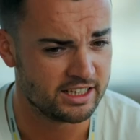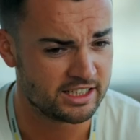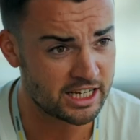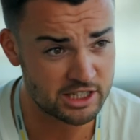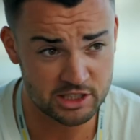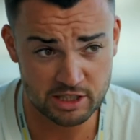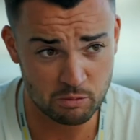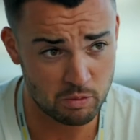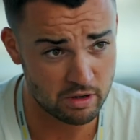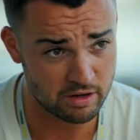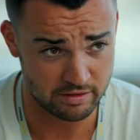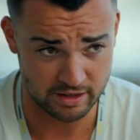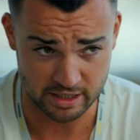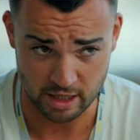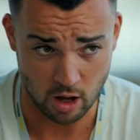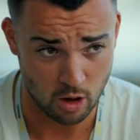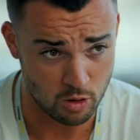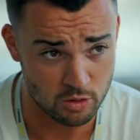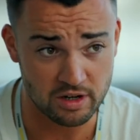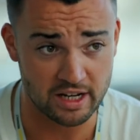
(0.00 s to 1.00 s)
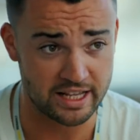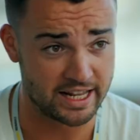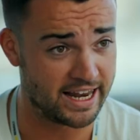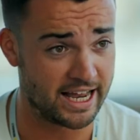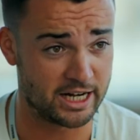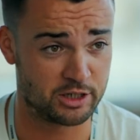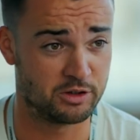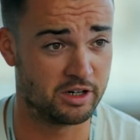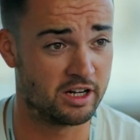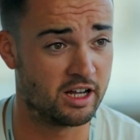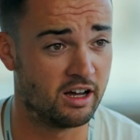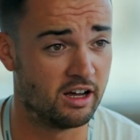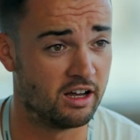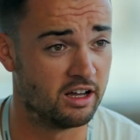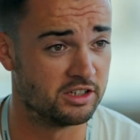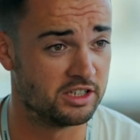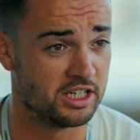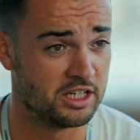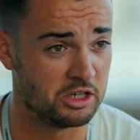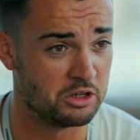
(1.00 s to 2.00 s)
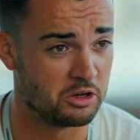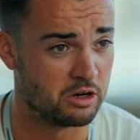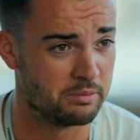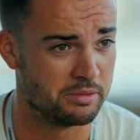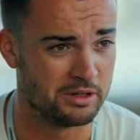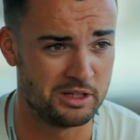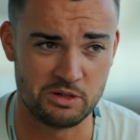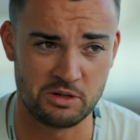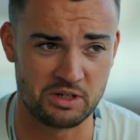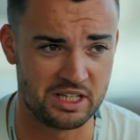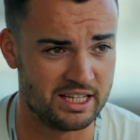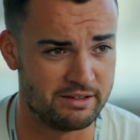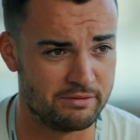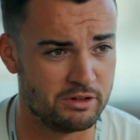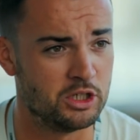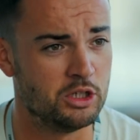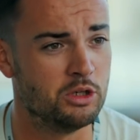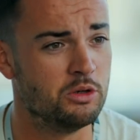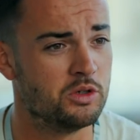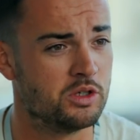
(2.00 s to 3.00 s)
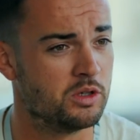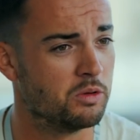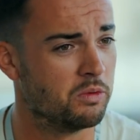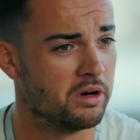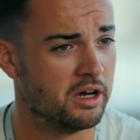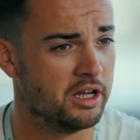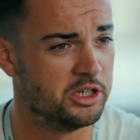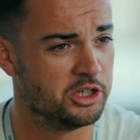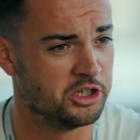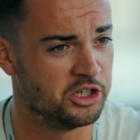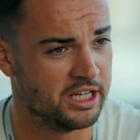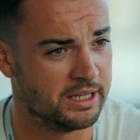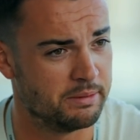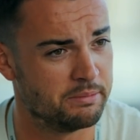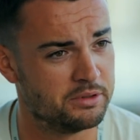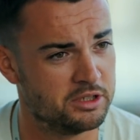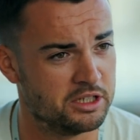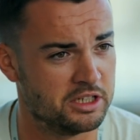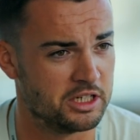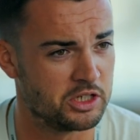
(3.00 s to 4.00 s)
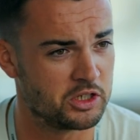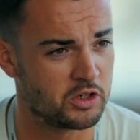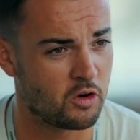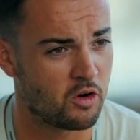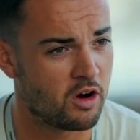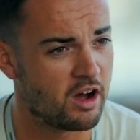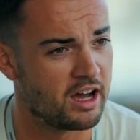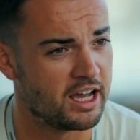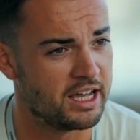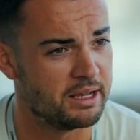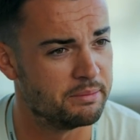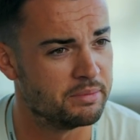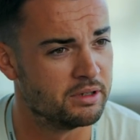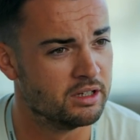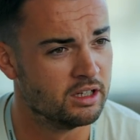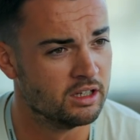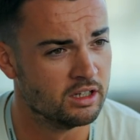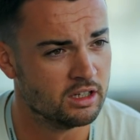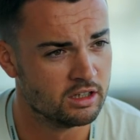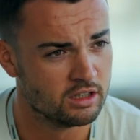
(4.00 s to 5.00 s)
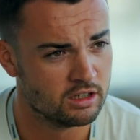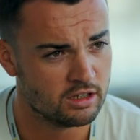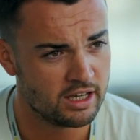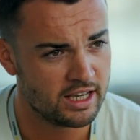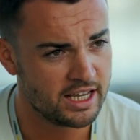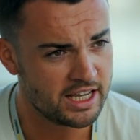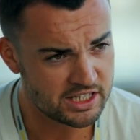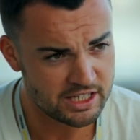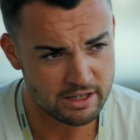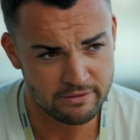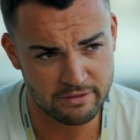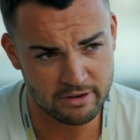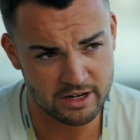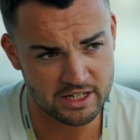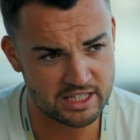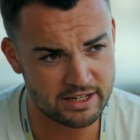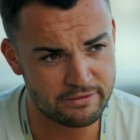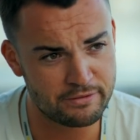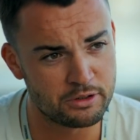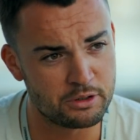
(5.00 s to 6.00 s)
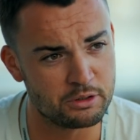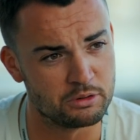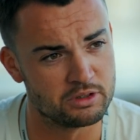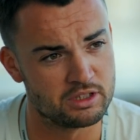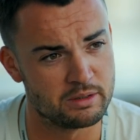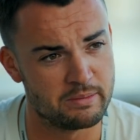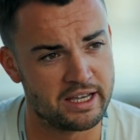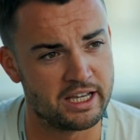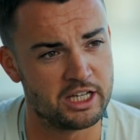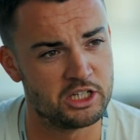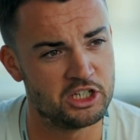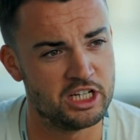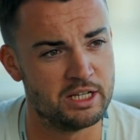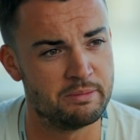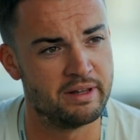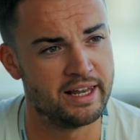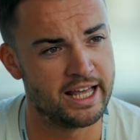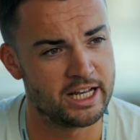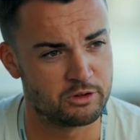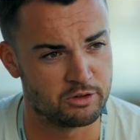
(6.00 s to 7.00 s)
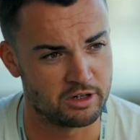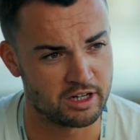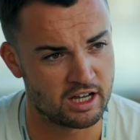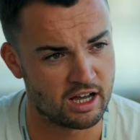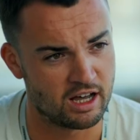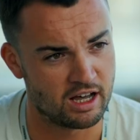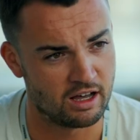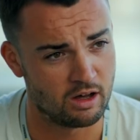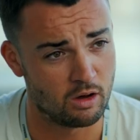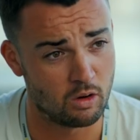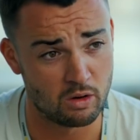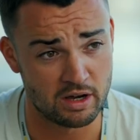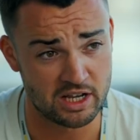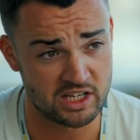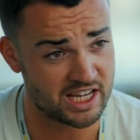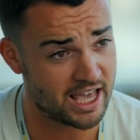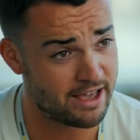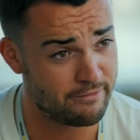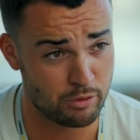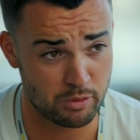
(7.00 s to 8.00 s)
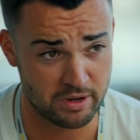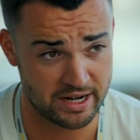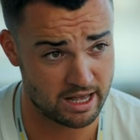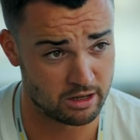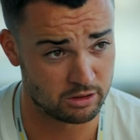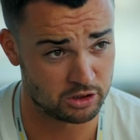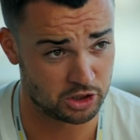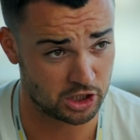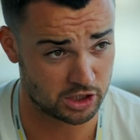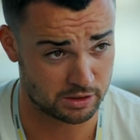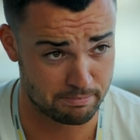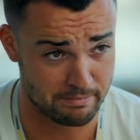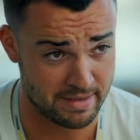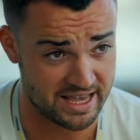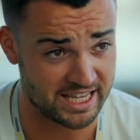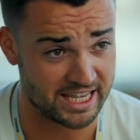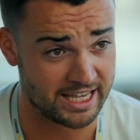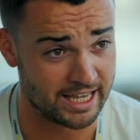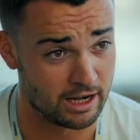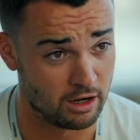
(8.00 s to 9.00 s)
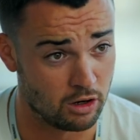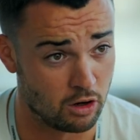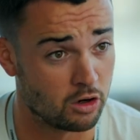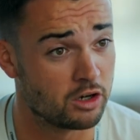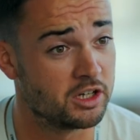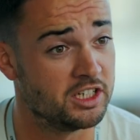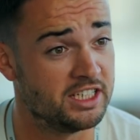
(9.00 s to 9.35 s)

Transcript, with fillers: It's actually one of the only electric cars in Europe that you could even use the word cheap to describe. Is it very difficult to make a cheap electric car or is everyone else just making it look